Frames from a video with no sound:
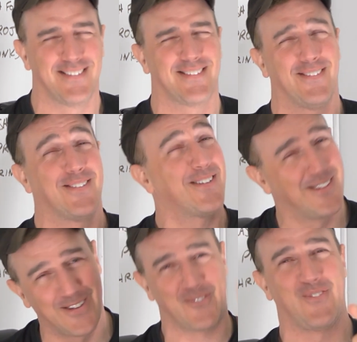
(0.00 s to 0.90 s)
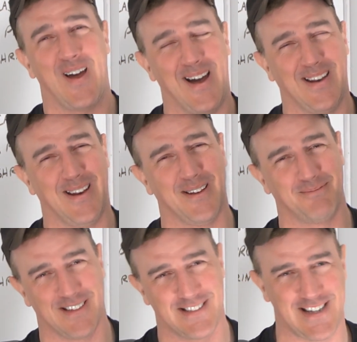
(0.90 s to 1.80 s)
So good luck finding
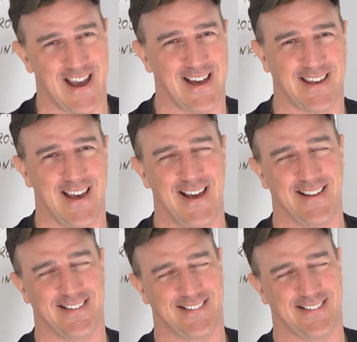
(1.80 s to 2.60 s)
them, you jackass.